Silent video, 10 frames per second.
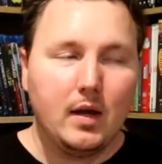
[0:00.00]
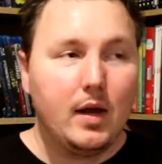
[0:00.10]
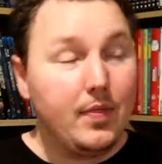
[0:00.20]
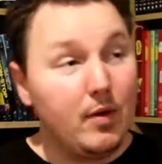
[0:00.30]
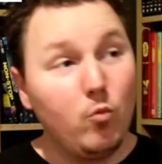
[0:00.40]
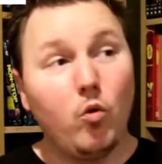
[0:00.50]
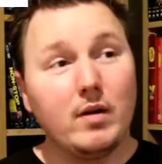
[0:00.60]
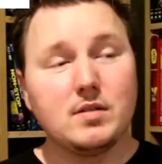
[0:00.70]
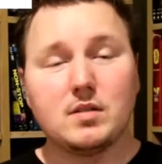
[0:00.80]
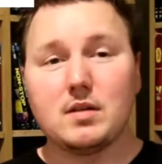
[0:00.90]
And then
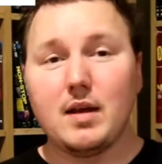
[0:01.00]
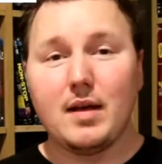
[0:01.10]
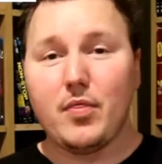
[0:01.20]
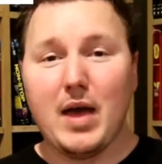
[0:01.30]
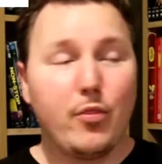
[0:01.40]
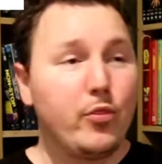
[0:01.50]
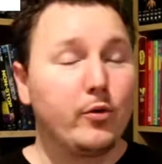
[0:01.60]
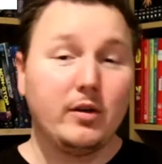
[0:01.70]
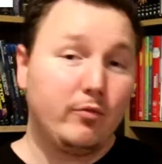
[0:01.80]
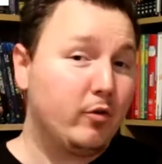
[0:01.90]
once that
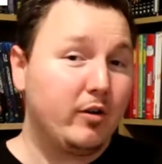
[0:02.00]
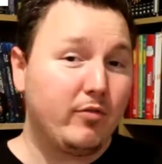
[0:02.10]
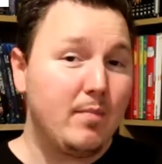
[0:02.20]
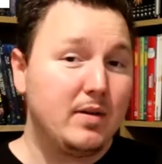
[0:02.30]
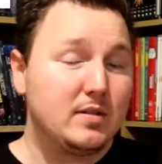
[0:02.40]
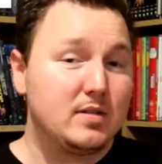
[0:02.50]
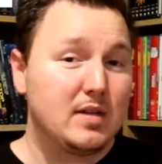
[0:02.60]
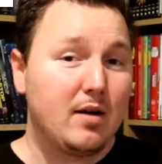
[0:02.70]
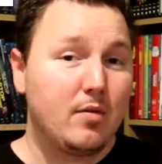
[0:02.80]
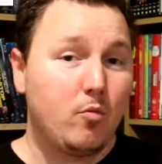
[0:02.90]
30-45 minutes is
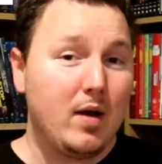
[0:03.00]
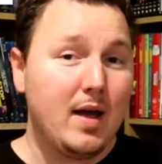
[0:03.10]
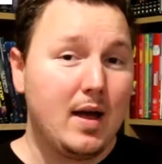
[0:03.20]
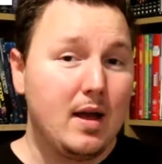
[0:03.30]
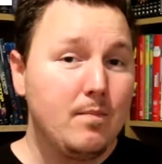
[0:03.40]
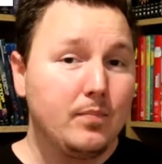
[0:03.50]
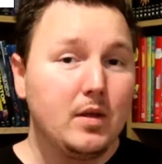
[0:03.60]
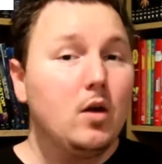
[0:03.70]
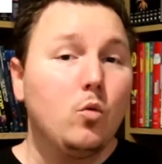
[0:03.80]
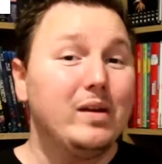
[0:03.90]
out of the way,
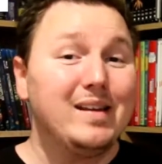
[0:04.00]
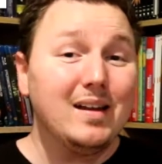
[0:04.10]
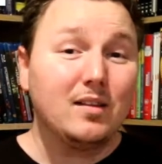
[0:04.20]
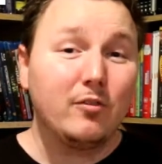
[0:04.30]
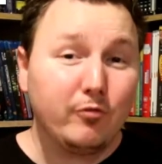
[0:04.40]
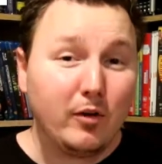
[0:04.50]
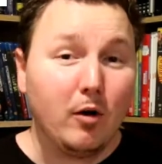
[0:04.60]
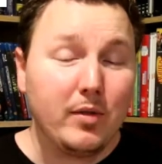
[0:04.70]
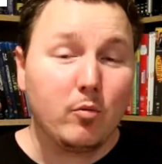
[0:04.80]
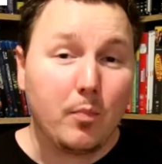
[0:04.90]
we get the
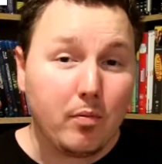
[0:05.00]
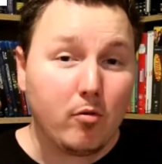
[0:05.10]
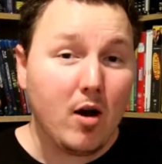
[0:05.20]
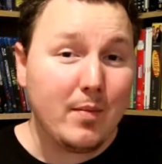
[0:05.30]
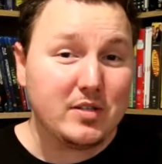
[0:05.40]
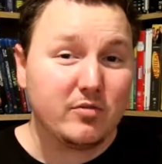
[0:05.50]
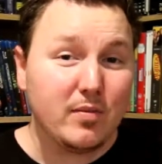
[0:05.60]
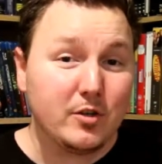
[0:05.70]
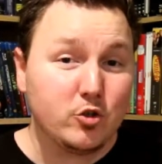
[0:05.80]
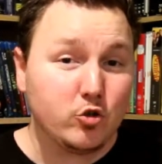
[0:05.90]
film that we're promised from
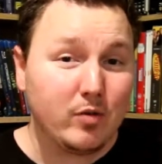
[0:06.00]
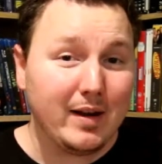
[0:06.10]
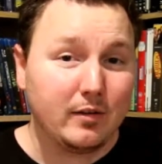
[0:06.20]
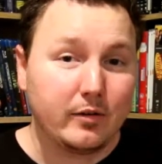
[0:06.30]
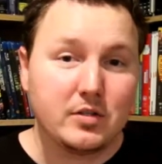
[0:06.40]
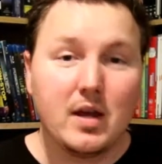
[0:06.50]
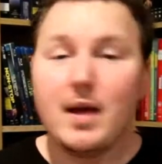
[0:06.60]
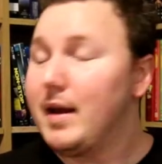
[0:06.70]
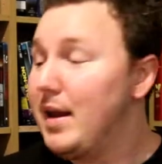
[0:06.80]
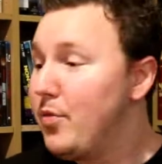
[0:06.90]
the trailers.
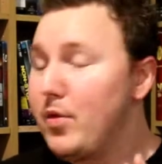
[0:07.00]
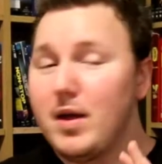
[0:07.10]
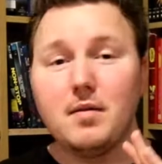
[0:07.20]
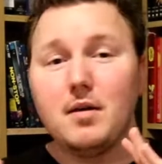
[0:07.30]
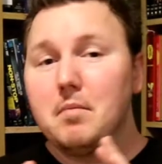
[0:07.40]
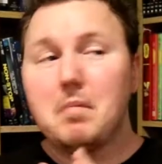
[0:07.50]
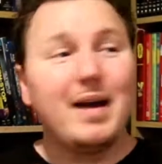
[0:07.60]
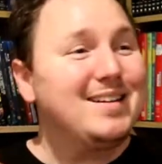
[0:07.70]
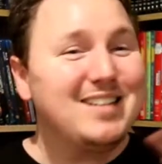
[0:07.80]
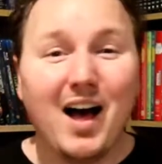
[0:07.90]
And then my
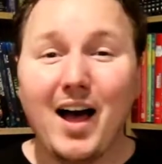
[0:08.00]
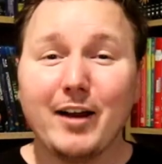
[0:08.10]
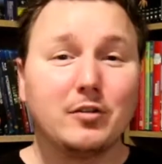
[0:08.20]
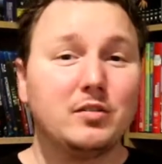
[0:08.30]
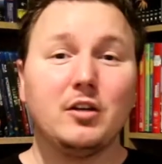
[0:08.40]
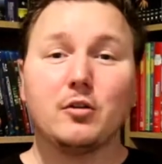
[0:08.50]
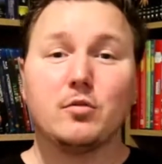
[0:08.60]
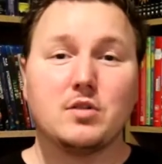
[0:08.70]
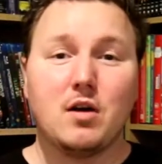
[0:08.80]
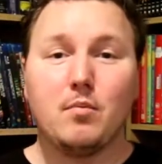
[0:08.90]
entire theater
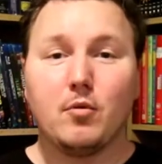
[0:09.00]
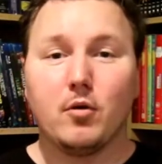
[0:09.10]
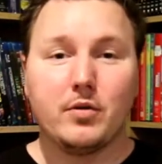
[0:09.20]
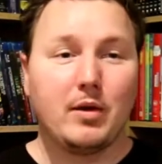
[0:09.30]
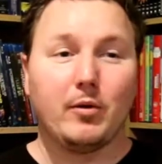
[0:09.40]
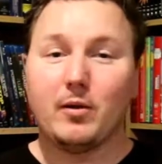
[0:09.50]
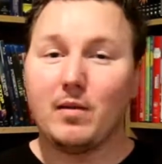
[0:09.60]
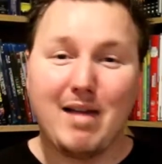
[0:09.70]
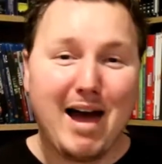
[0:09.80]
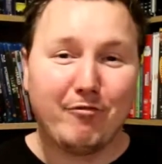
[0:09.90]
was on board. They were
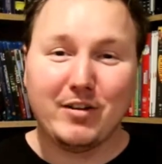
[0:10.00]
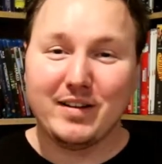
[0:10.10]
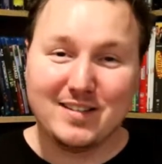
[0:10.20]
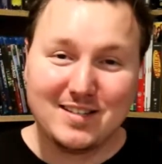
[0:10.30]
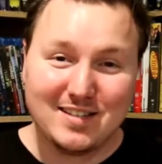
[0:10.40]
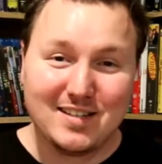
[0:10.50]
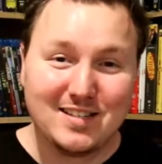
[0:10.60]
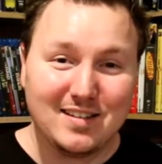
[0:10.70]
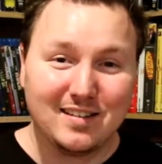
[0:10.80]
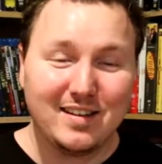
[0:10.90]
laughing
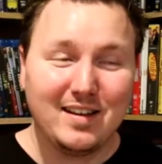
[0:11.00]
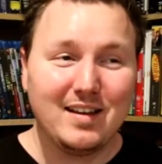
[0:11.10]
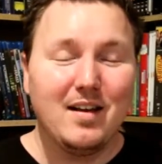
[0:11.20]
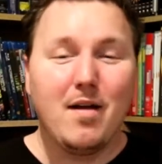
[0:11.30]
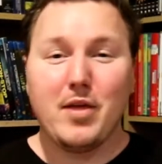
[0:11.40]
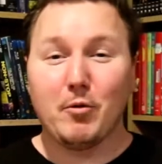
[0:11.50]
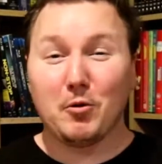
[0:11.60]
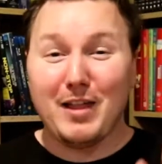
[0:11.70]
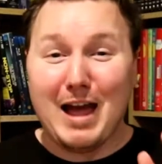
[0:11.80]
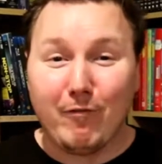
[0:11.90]
consistently. They were
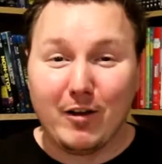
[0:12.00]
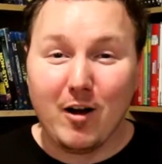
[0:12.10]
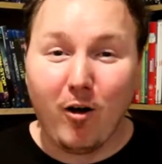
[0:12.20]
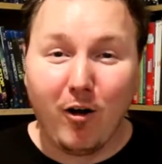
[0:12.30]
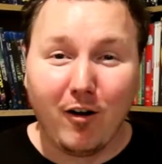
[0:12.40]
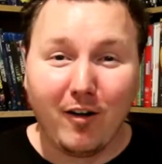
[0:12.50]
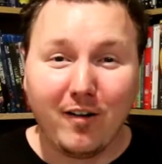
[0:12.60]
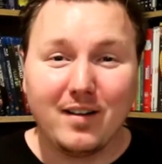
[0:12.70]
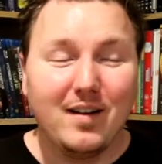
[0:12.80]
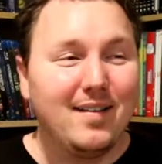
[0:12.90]
laughing
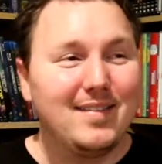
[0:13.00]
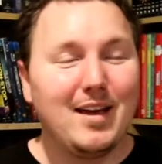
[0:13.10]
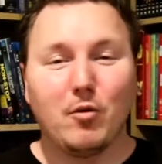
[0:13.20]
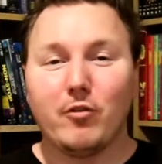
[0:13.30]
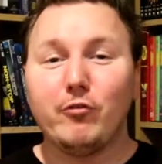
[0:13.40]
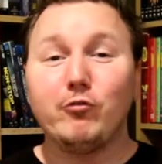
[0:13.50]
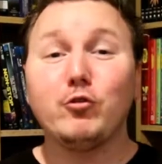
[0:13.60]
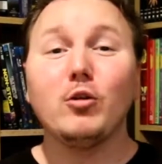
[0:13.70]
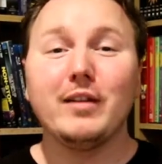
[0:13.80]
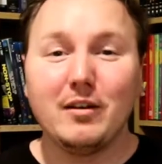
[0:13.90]
hard. They were
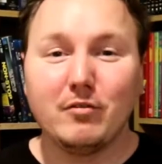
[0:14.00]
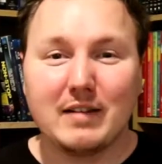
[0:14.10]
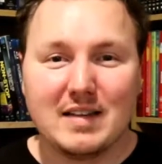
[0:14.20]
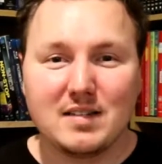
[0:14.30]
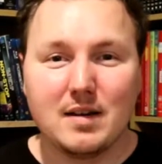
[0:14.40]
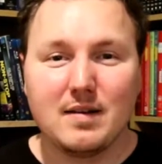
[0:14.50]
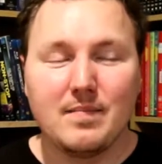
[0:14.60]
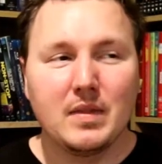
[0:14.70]
fully invested.